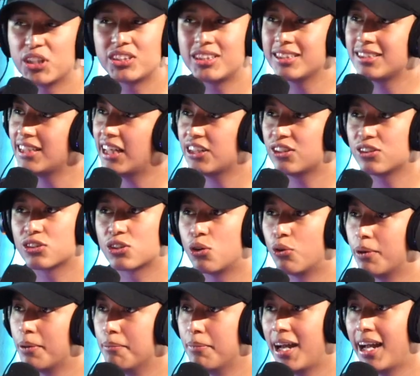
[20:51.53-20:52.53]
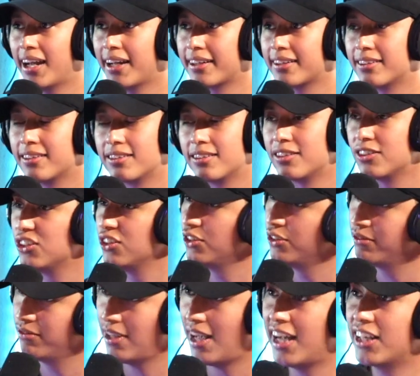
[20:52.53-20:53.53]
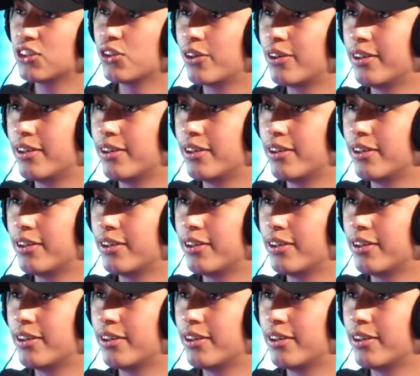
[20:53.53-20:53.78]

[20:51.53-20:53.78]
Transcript: But she's not just going back as